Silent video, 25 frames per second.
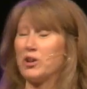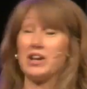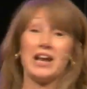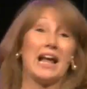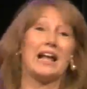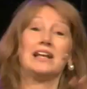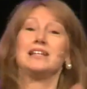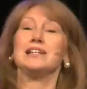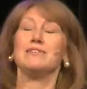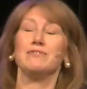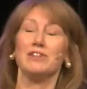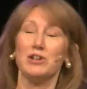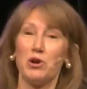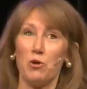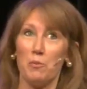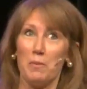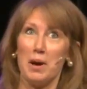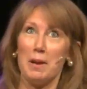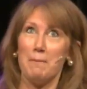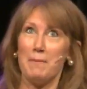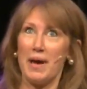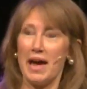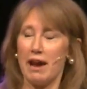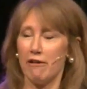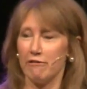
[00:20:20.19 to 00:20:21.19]
and hadn't even got my
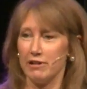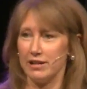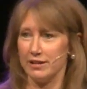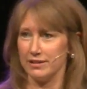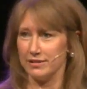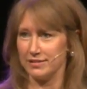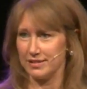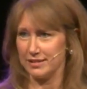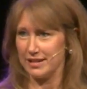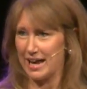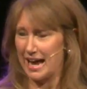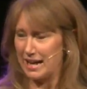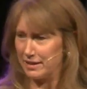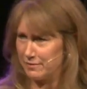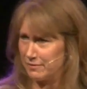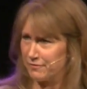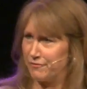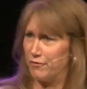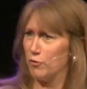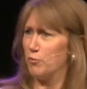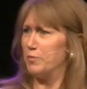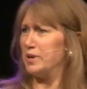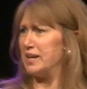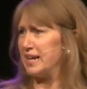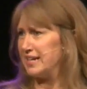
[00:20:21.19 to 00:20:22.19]
bearings and hadn't
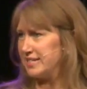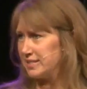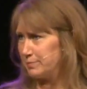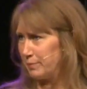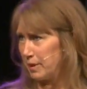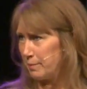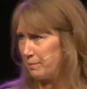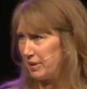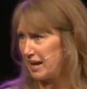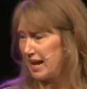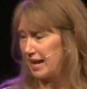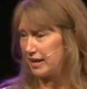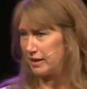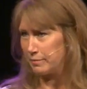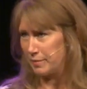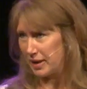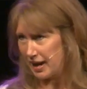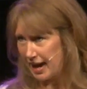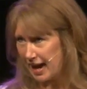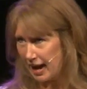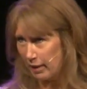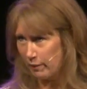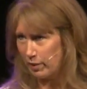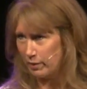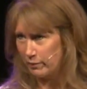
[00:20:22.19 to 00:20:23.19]
formulated my plan about
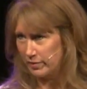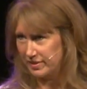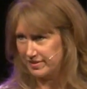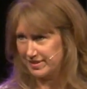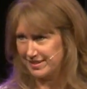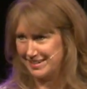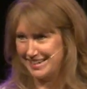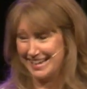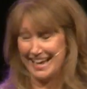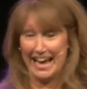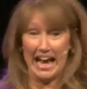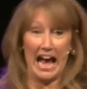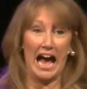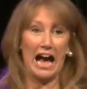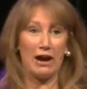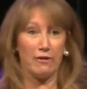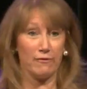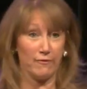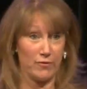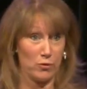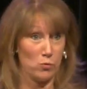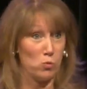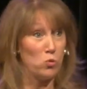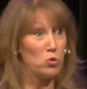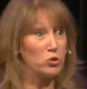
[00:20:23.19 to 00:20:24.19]
how I was going to get out
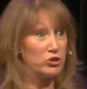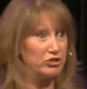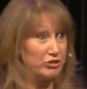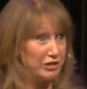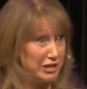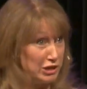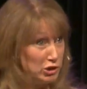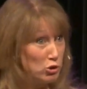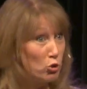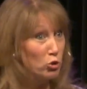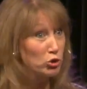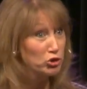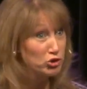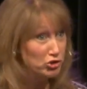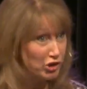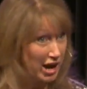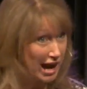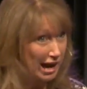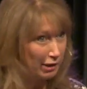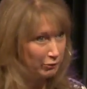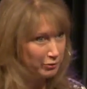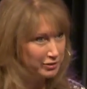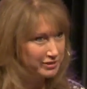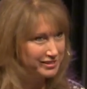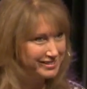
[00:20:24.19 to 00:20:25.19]
of the water and not
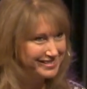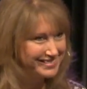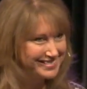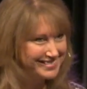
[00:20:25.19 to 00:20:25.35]
drown,